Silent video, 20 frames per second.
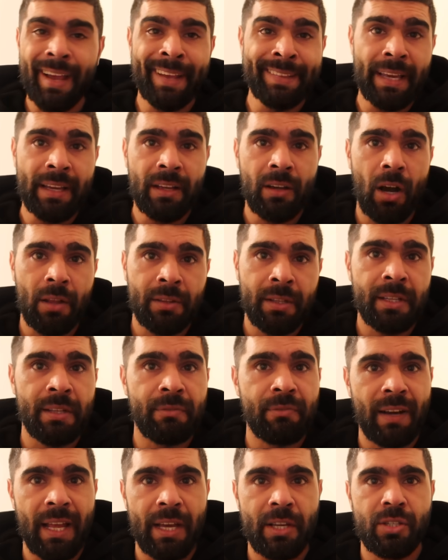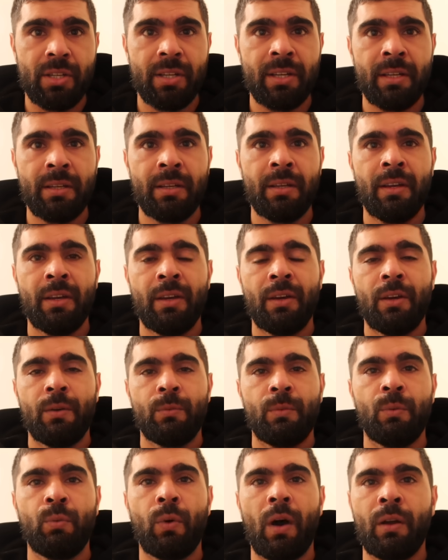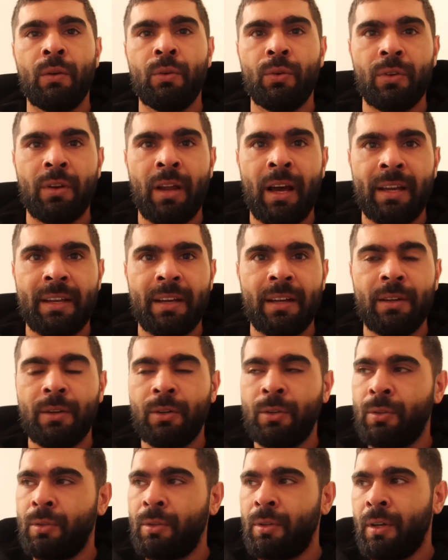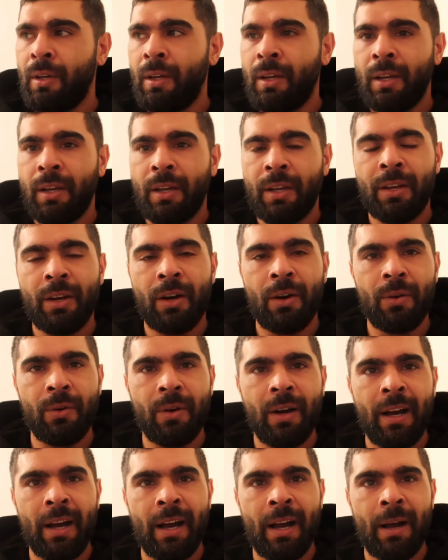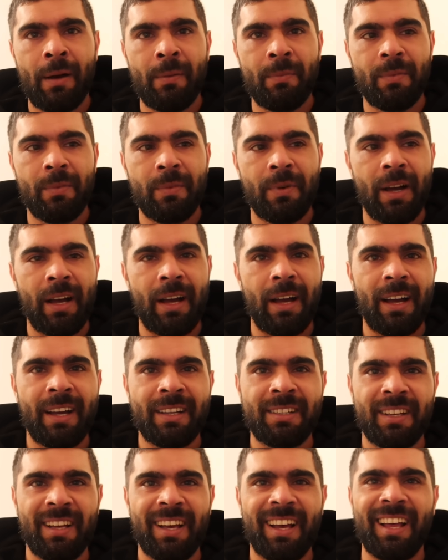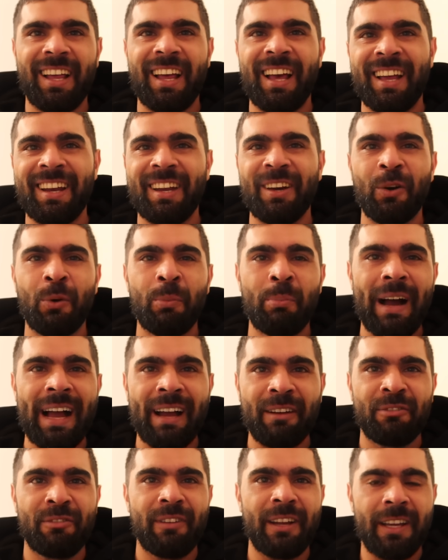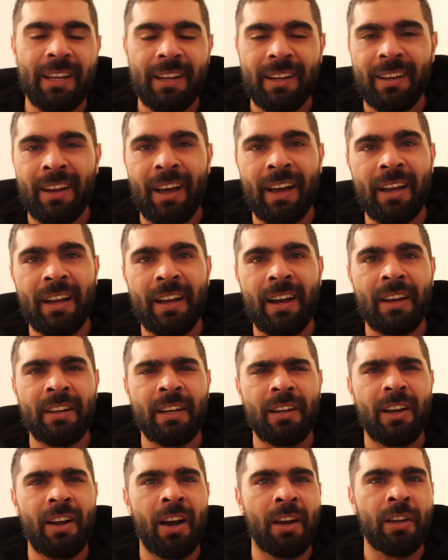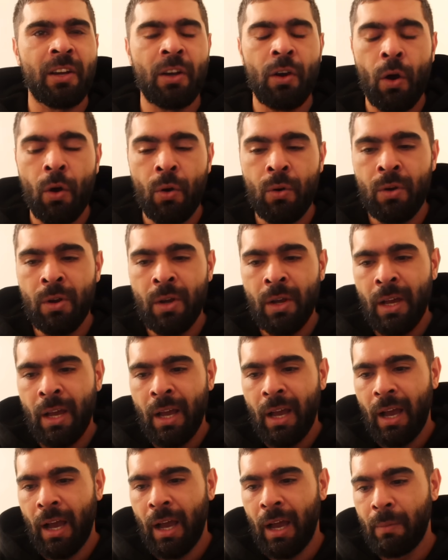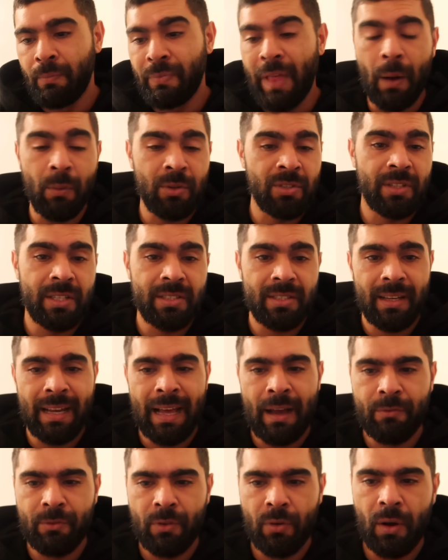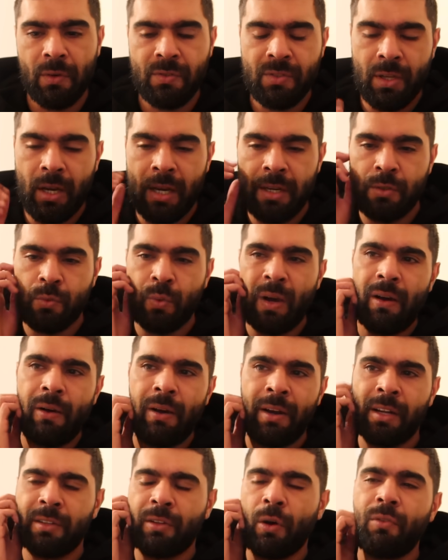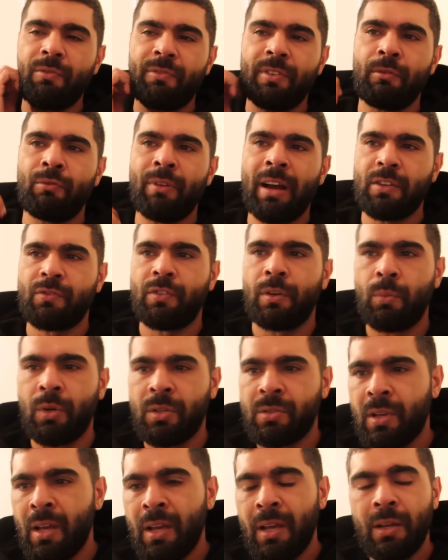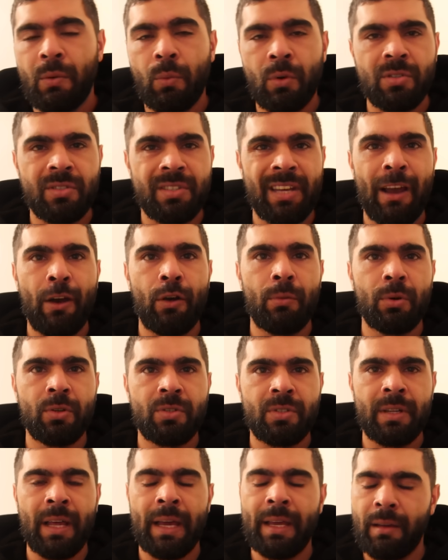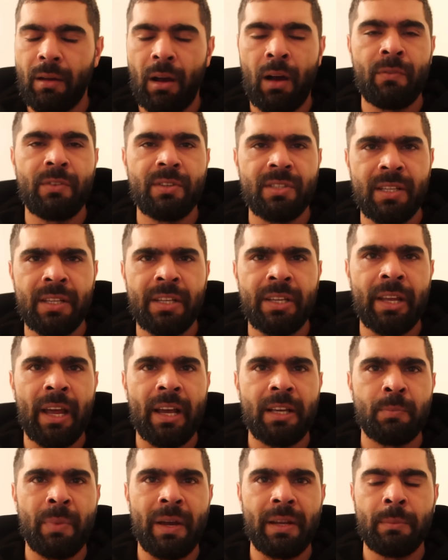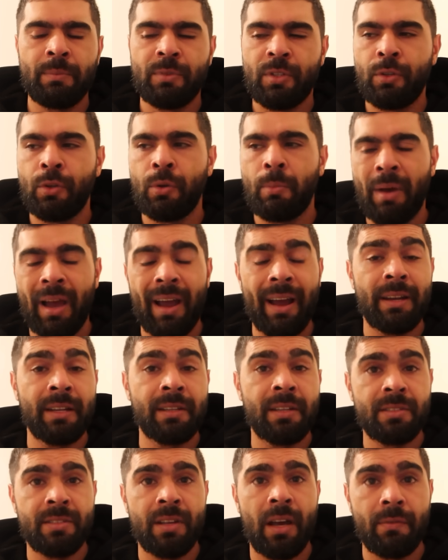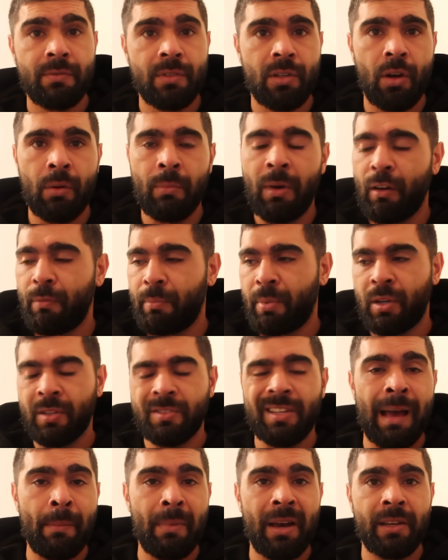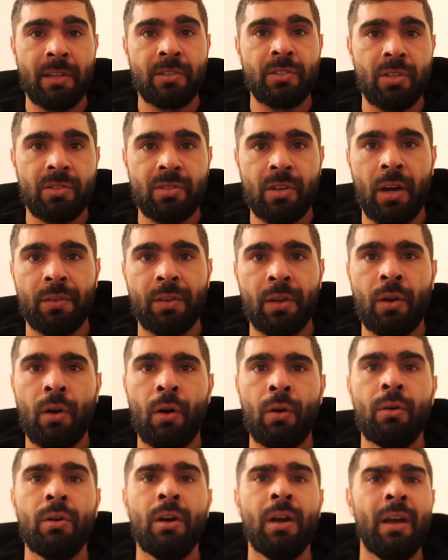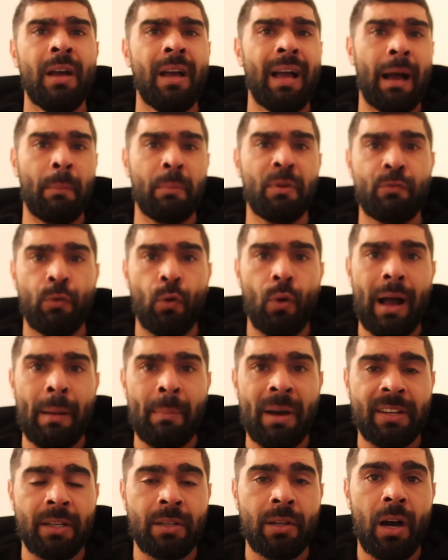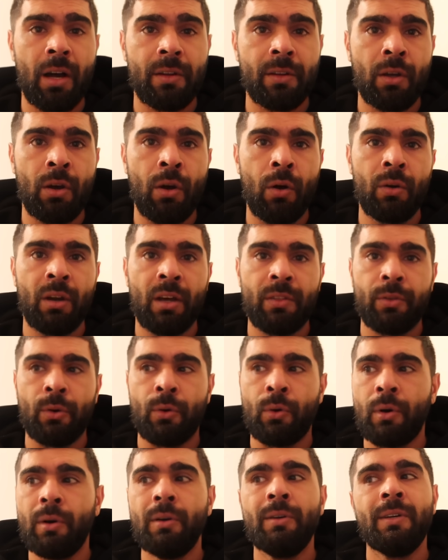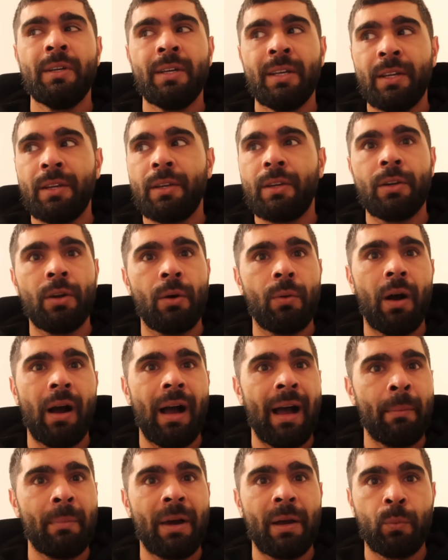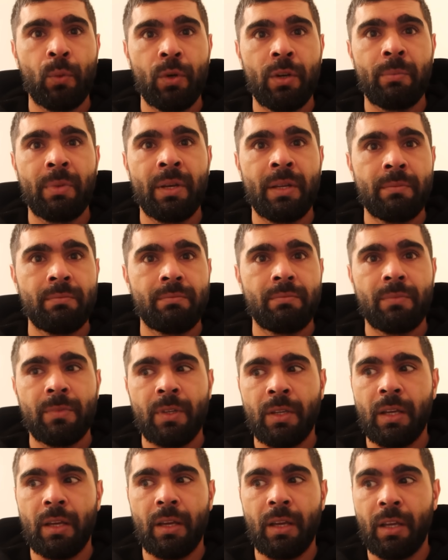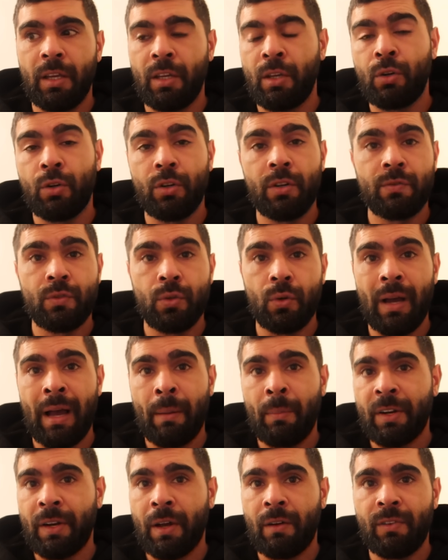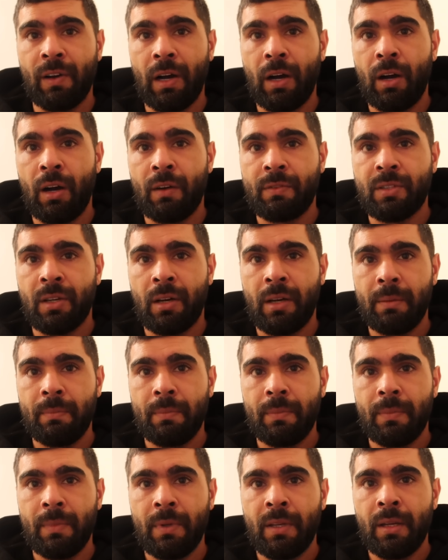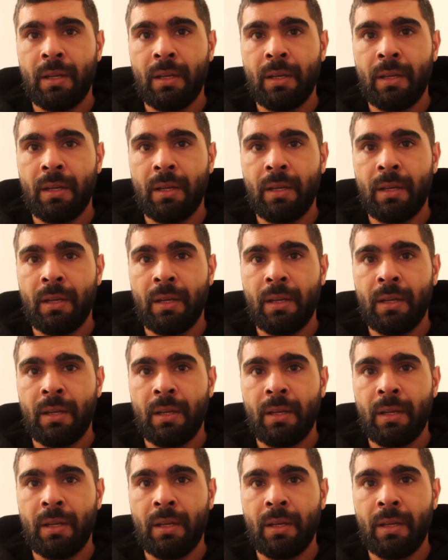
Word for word: and then got the deflection in with what looked like a little, you know, um, a, a little backflip like kind of kind of goal. Um, that was disallowed for offside as well. And I don't think Rashford was was terrible today. Obviously, you expect him to do better, and he deserved to come off because Amad had just got the goal. And before Amad had got the goal, I thought, you know what, Amad would have been, you could have took Amad off at half time.